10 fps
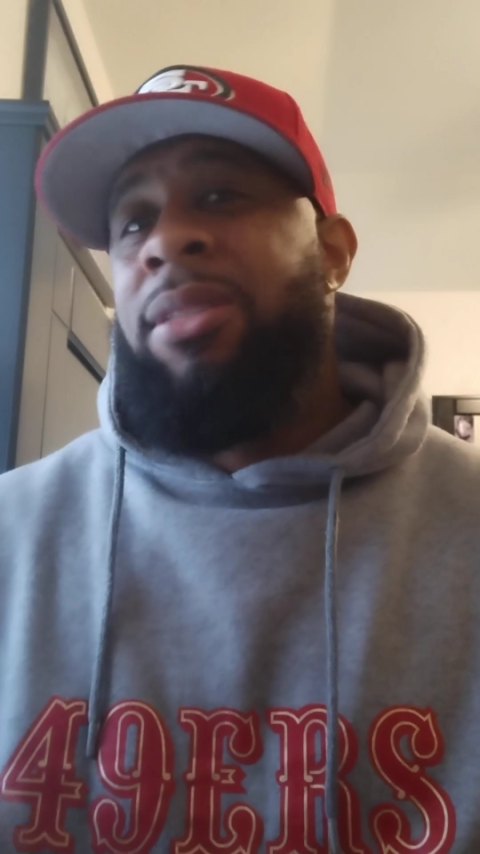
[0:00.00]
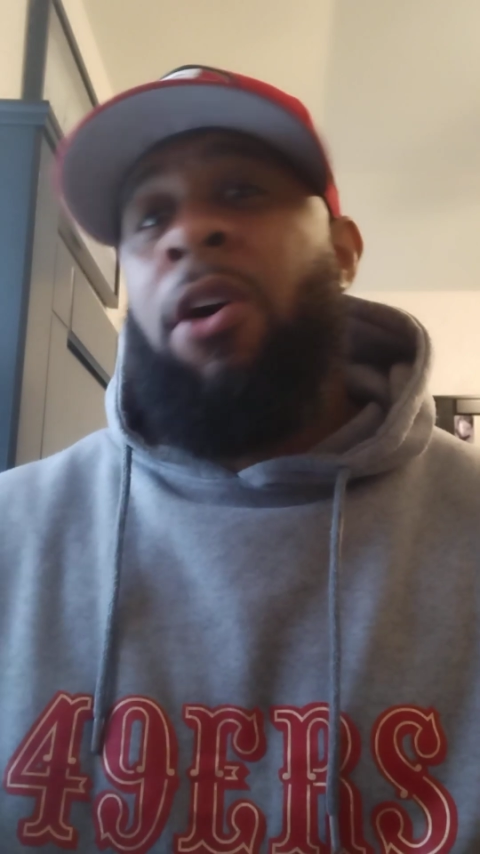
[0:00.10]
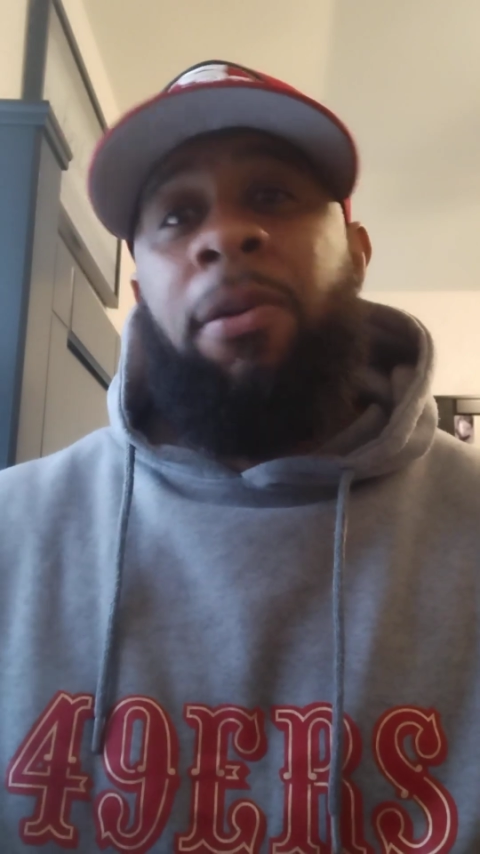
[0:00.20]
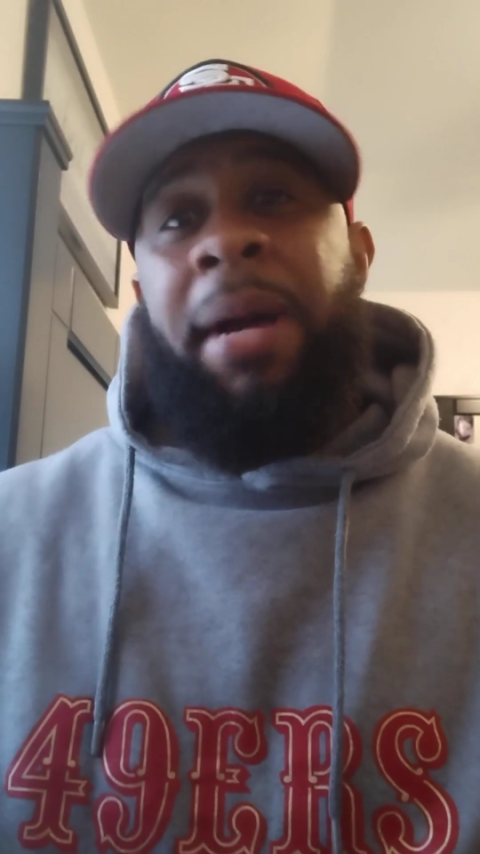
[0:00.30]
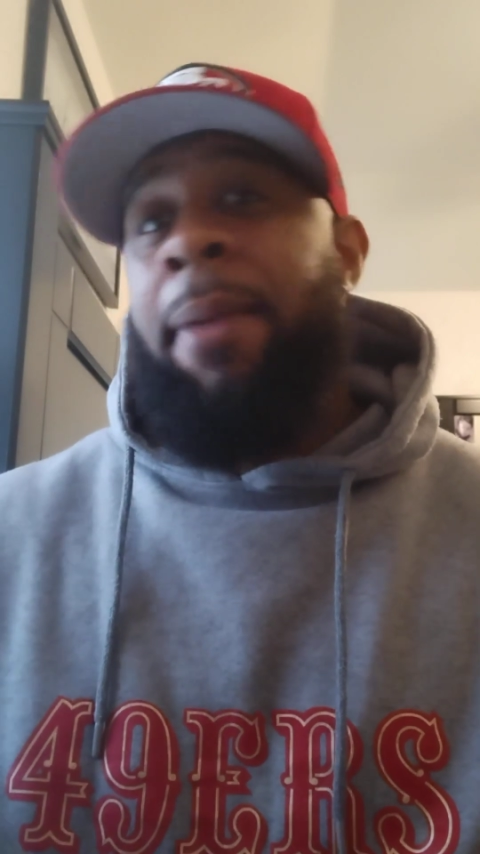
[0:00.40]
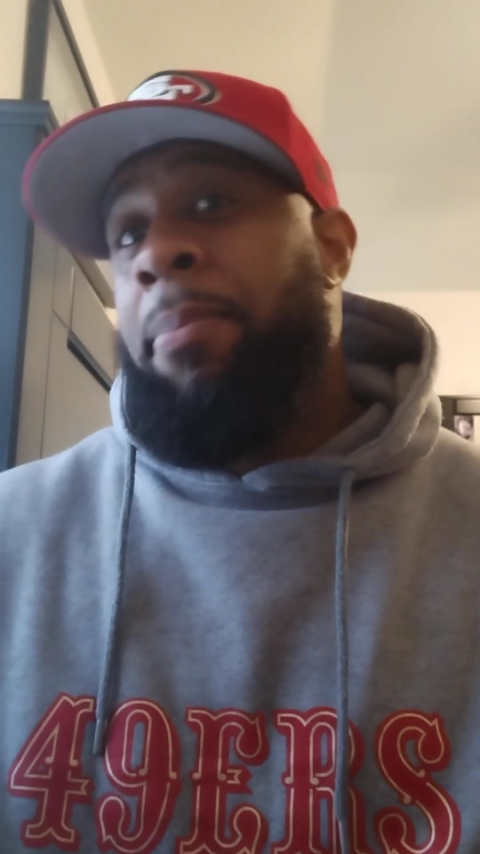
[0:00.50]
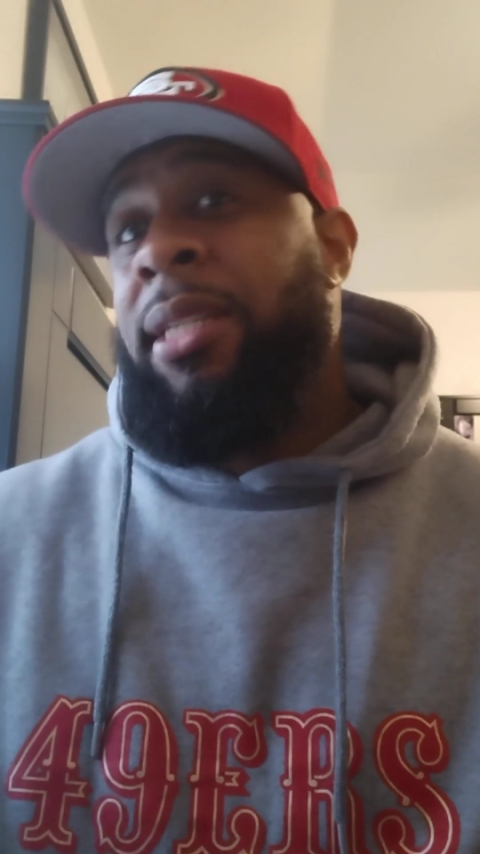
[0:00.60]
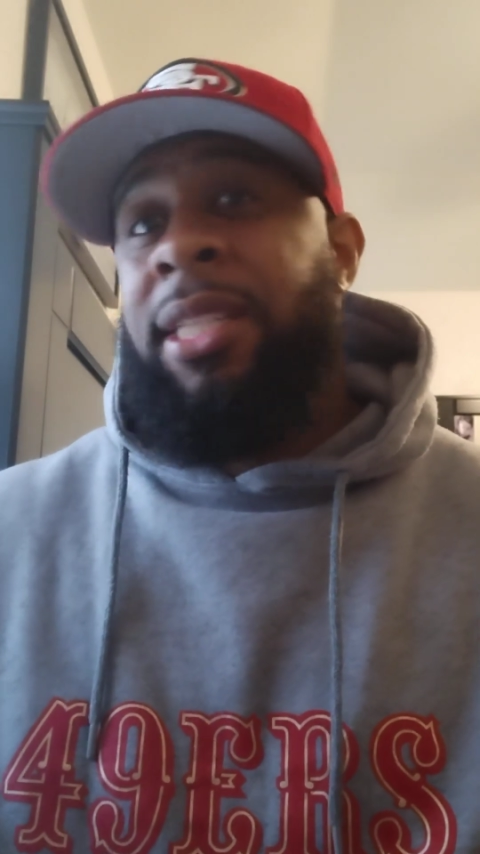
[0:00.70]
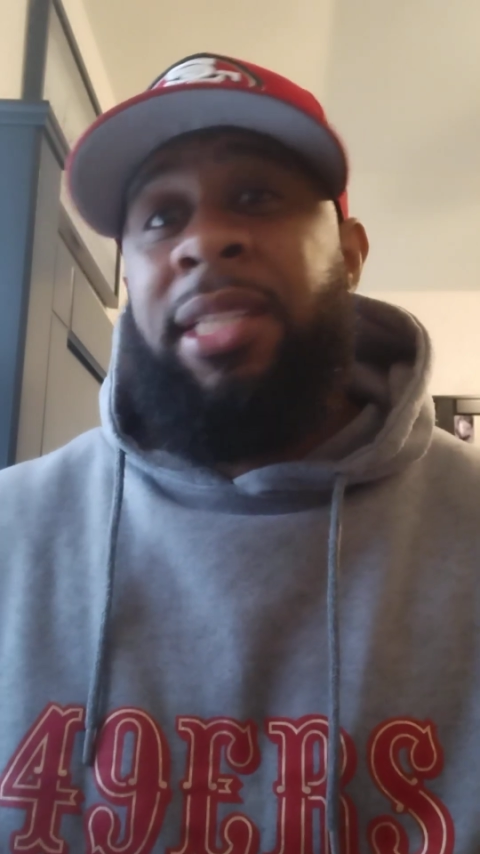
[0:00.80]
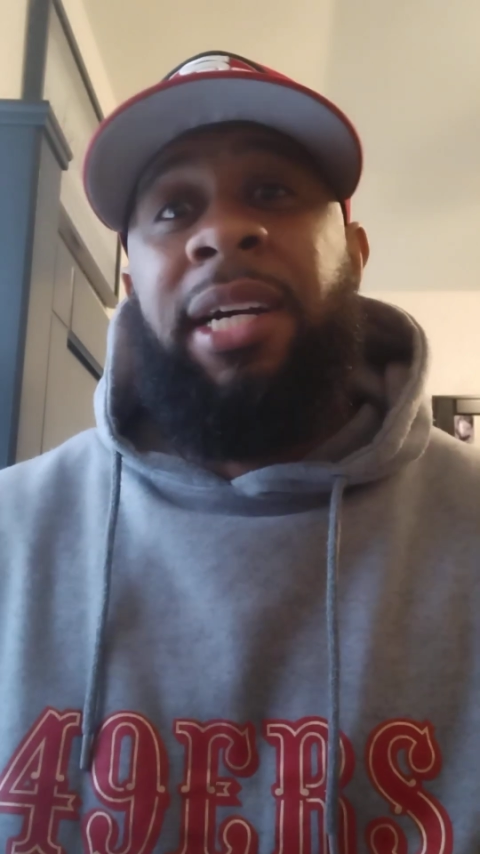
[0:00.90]
talk about
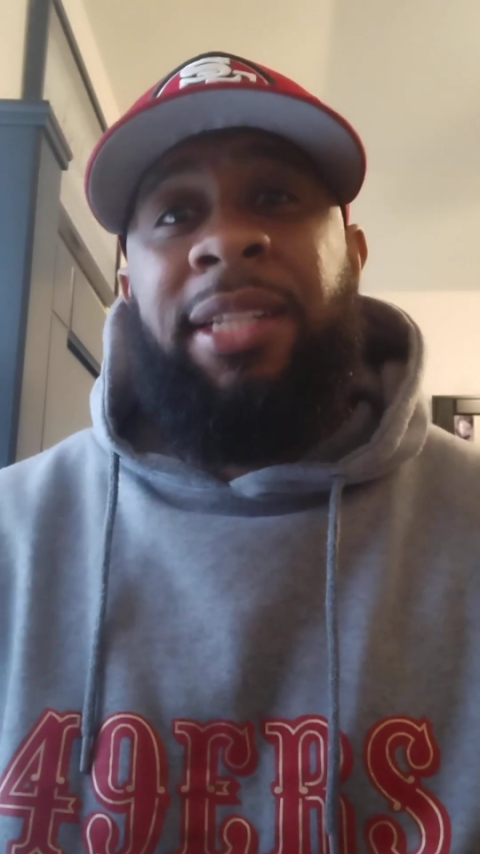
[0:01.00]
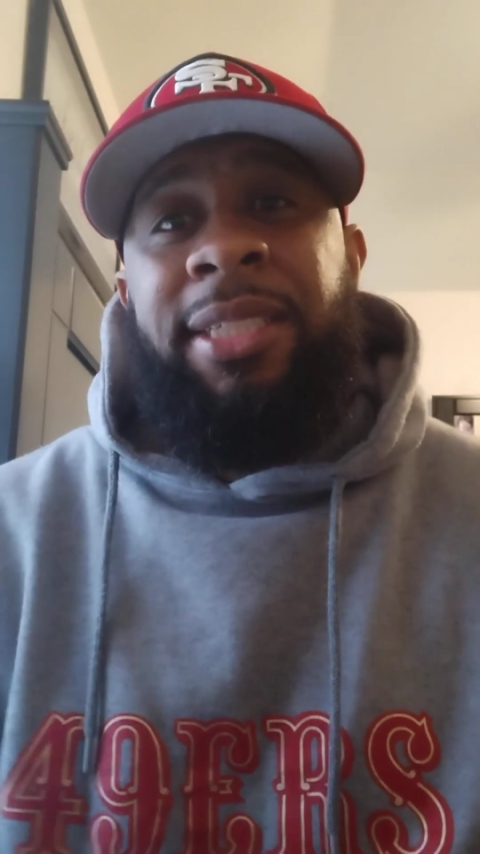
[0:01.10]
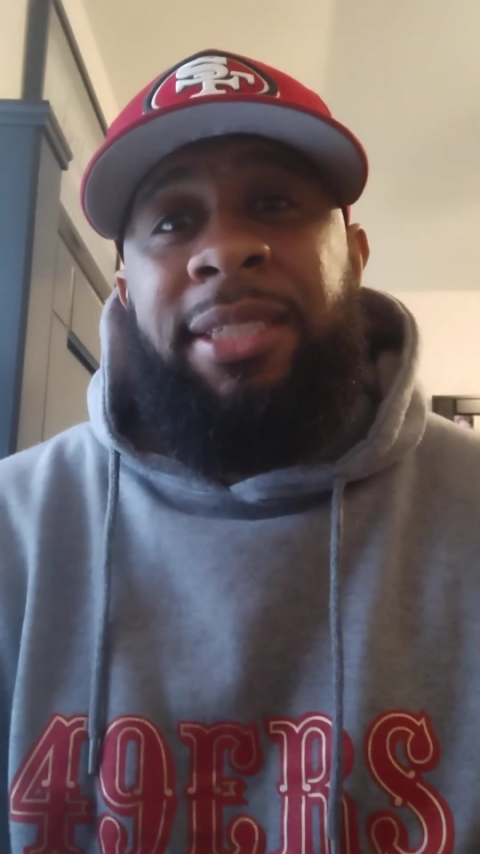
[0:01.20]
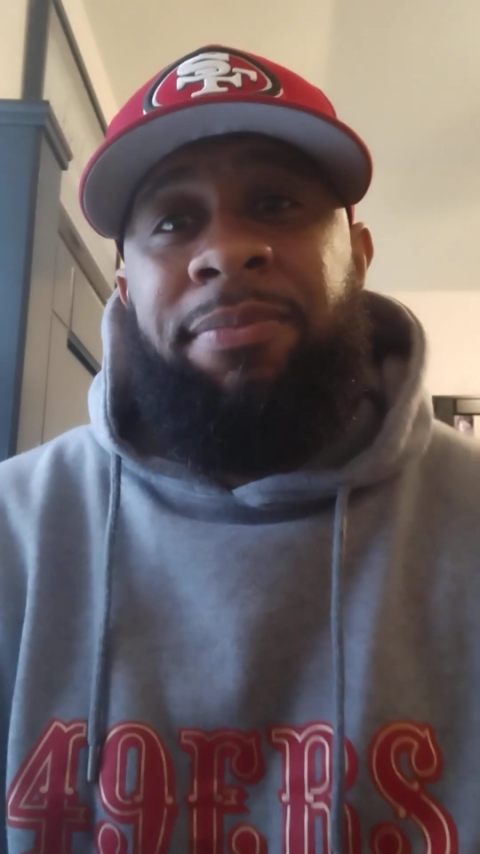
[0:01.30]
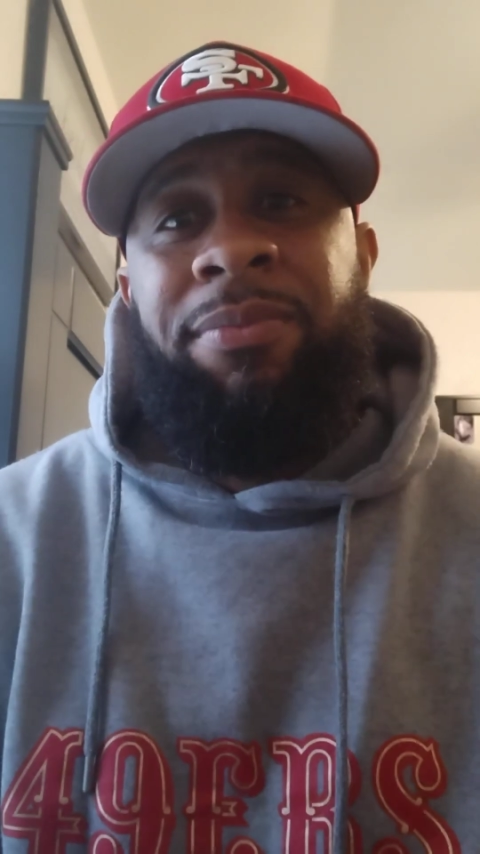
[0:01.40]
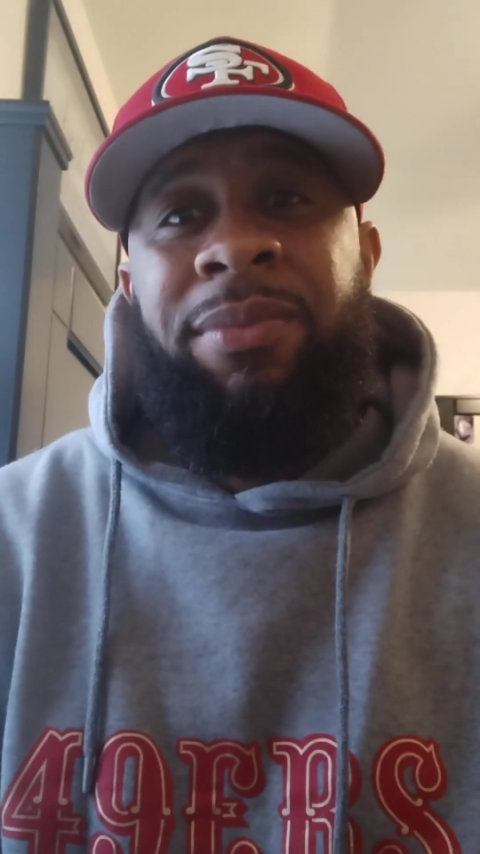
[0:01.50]
Buster Douglas?